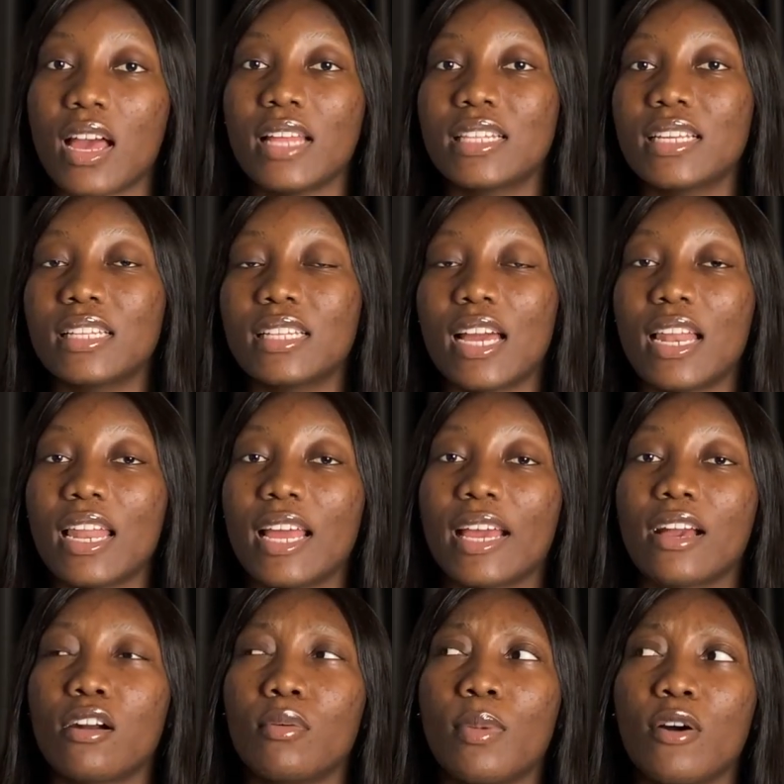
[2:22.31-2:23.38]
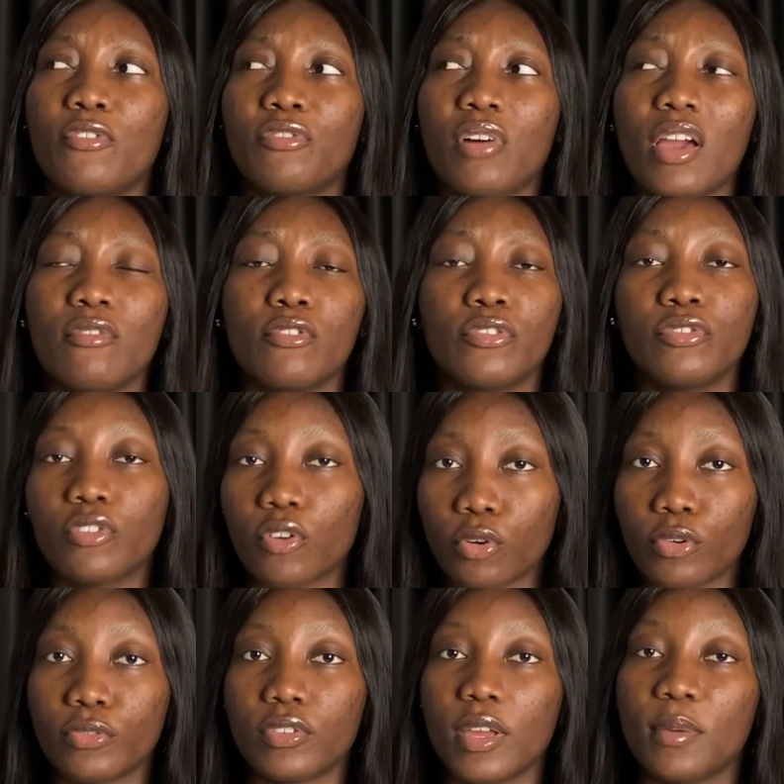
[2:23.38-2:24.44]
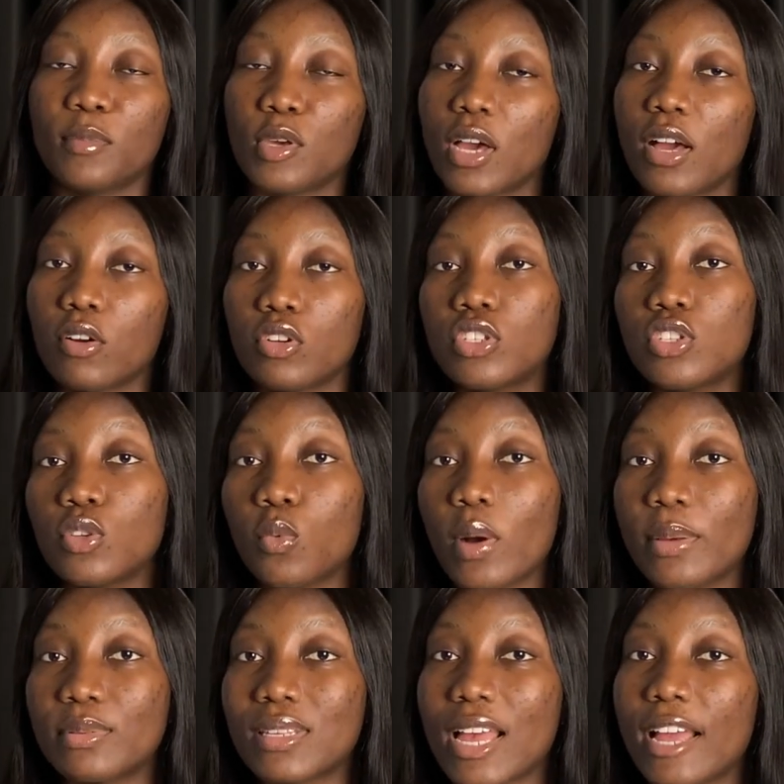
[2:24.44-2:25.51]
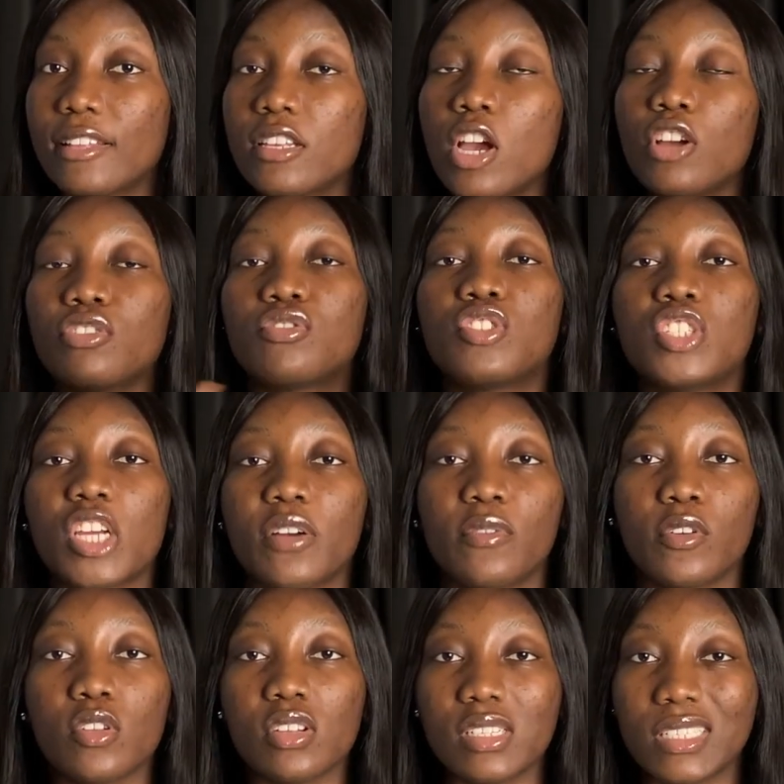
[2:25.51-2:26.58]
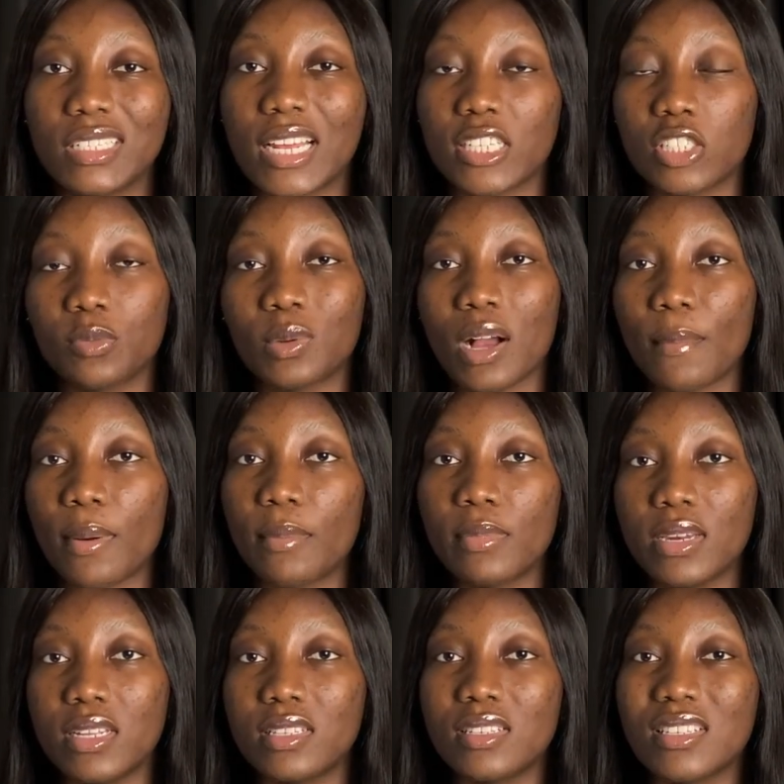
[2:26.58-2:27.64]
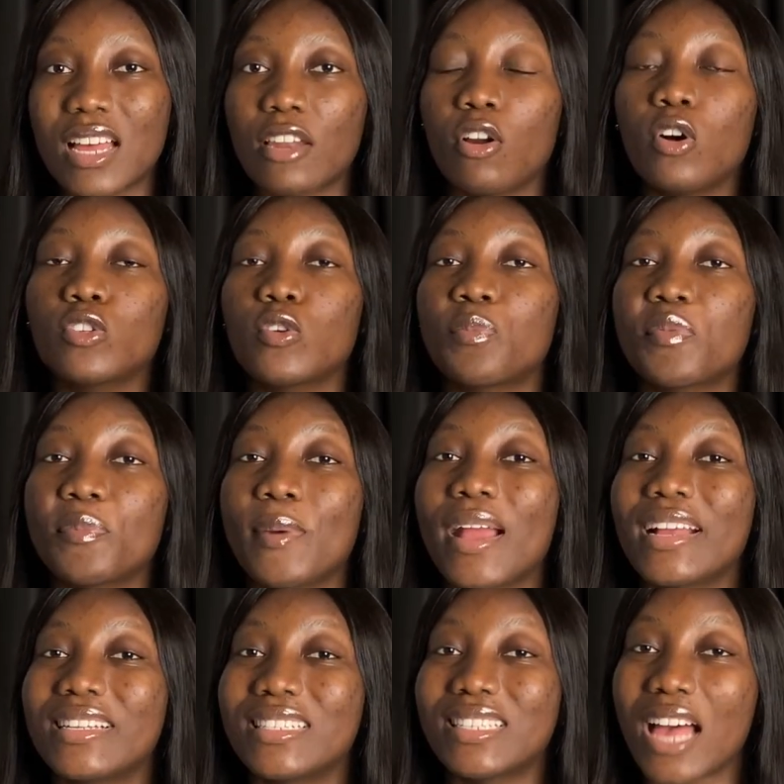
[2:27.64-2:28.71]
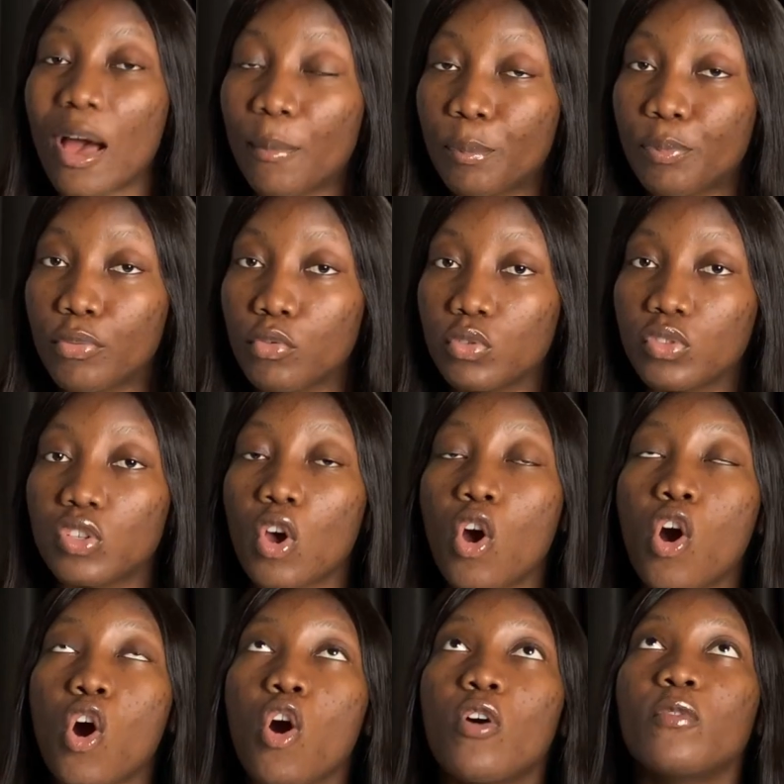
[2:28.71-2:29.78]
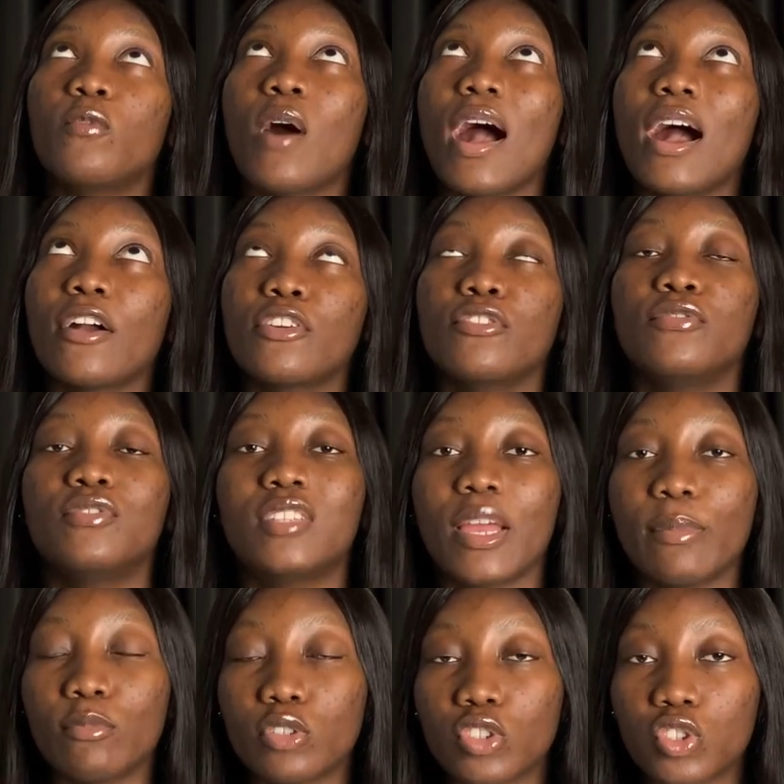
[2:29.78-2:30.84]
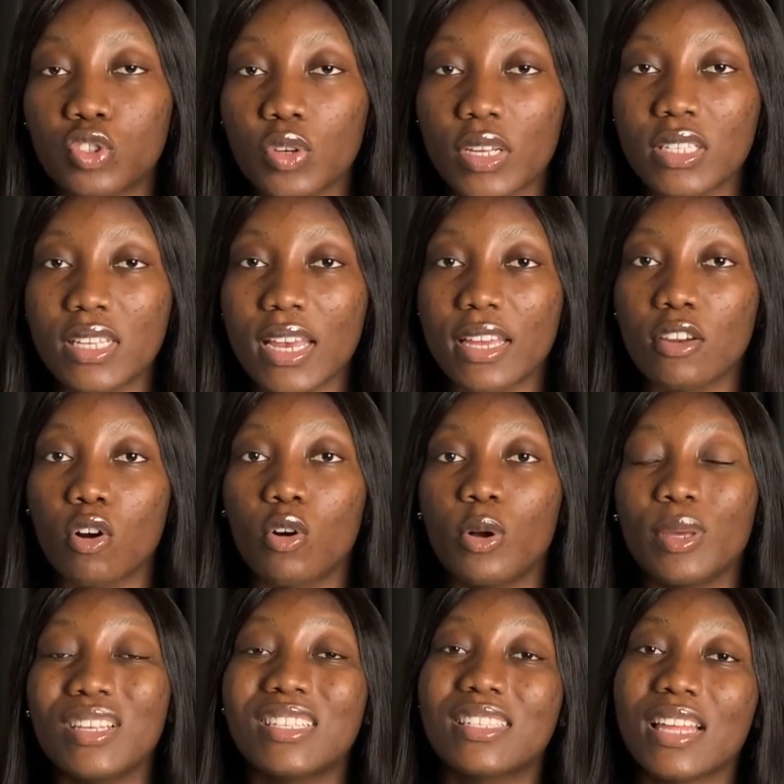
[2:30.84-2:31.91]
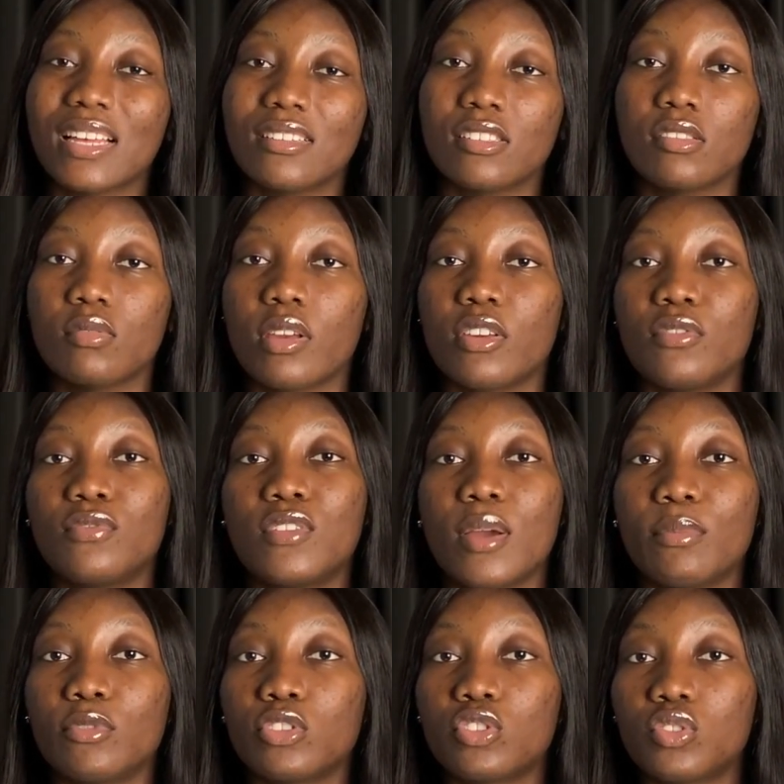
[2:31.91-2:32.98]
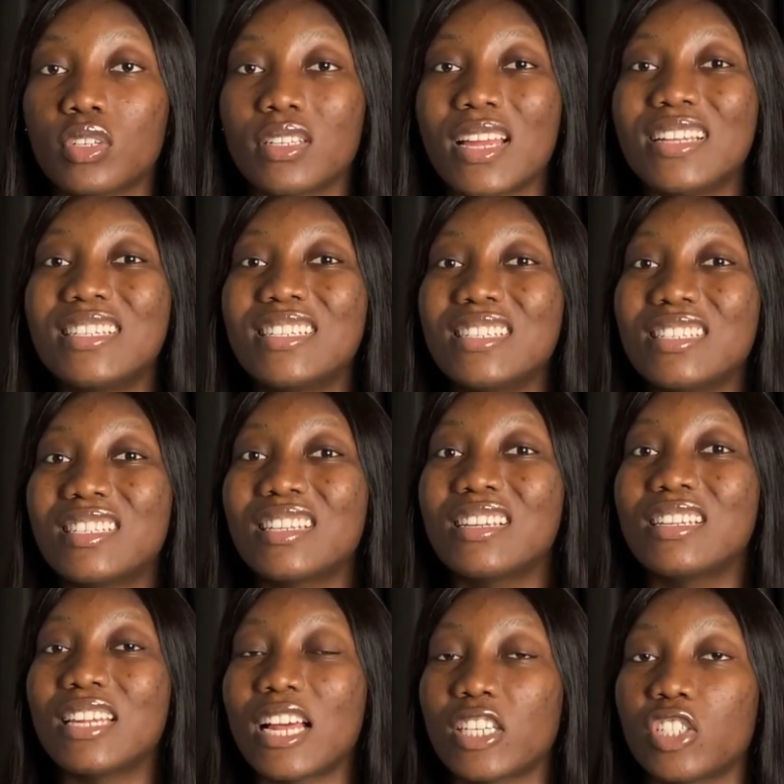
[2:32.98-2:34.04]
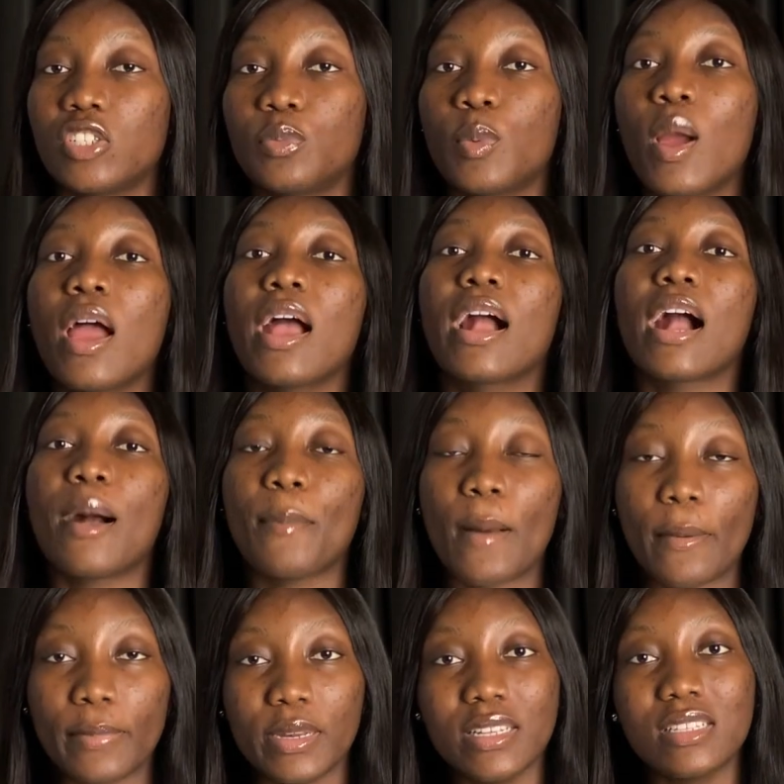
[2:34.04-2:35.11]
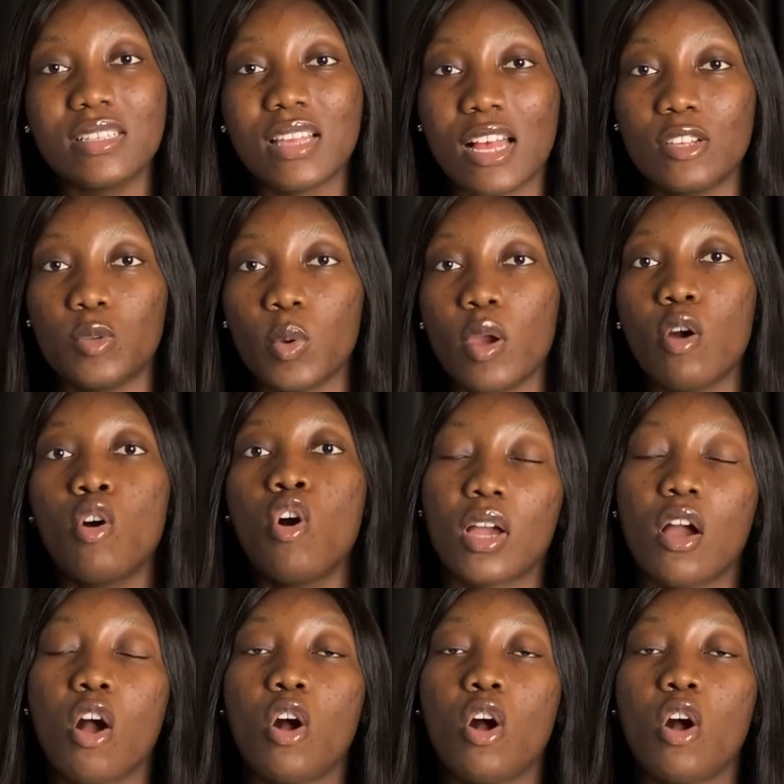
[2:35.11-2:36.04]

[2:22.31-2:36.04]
I think there are like about 5 or 4 of them. You can go to the website to check for those leadership capabilities and also prepare examples of how you've demonstrated or instances where you've demonstrated this leadership capabilities as well.